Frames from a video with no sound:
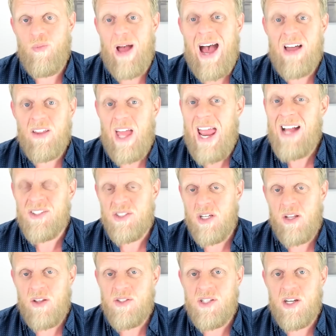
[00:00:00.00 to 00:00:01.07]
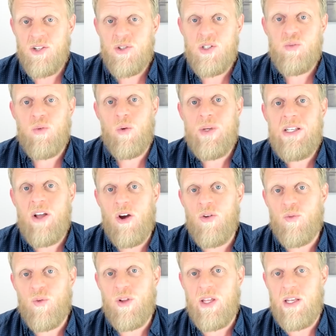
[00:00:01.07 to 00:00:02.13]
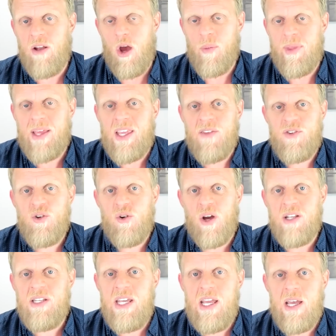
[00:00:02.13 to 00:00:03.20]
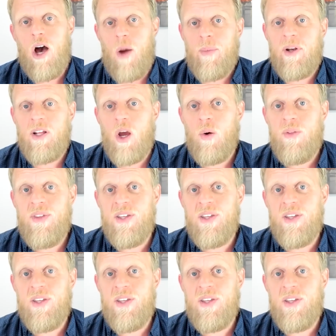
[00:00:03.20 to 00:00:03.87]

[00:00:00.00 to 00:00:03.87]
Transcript: Outside of those countries, well, we don't really know, but that gives you an idea. I'm going to go with